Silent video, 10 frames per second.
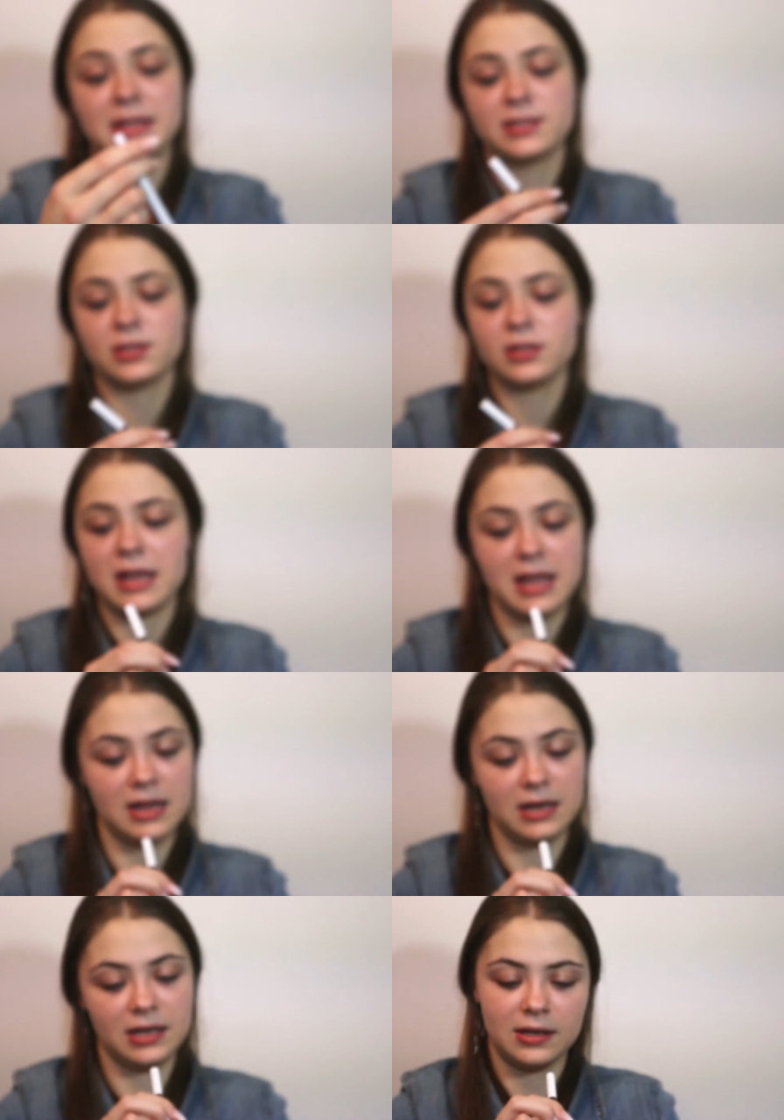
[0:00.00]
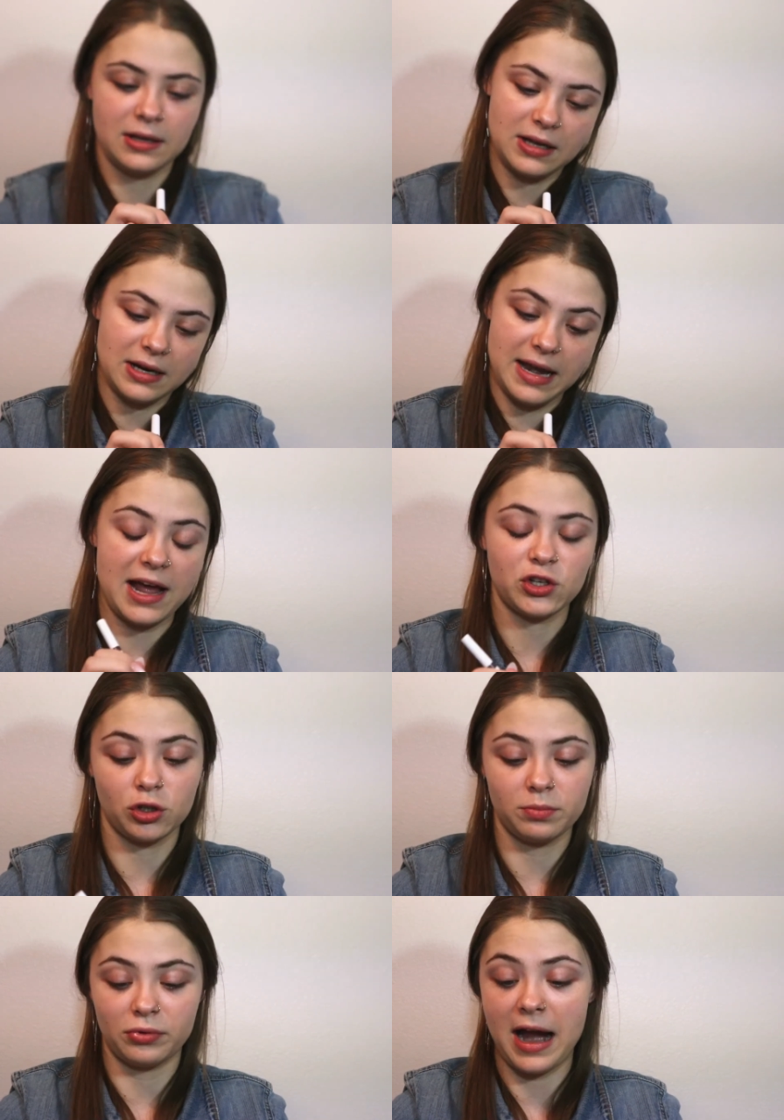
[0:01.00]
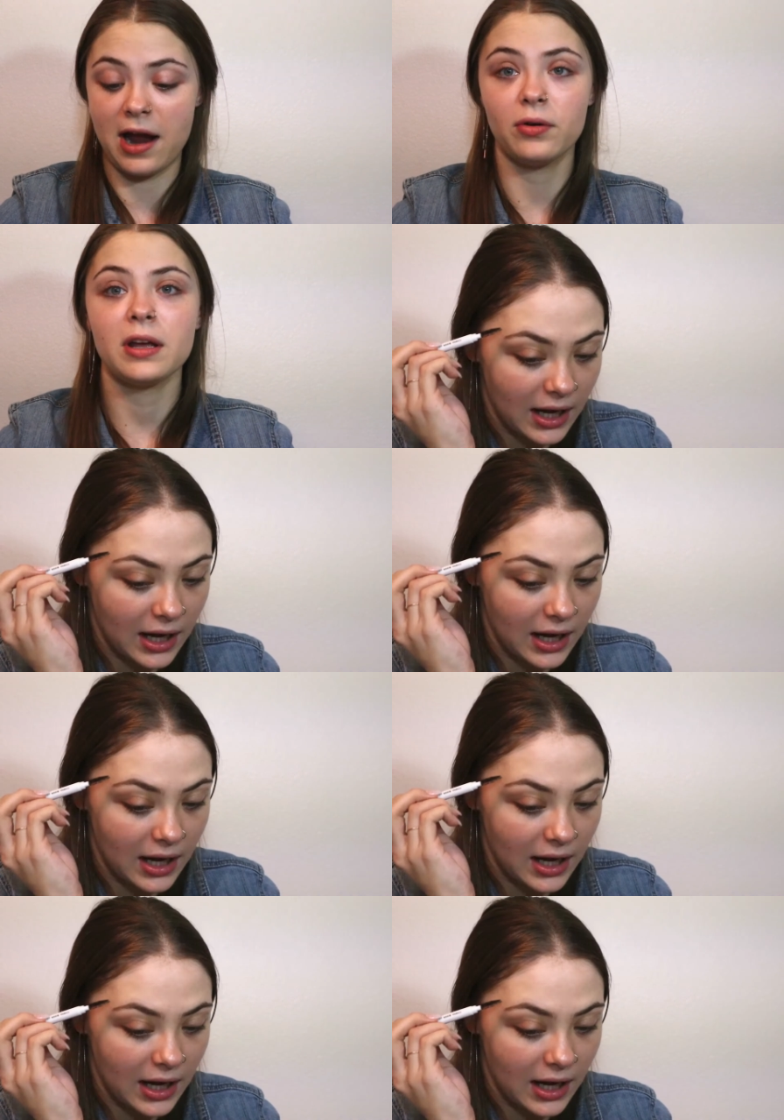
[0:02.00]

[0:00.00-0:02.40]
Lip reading: Pencil in Natural Brown.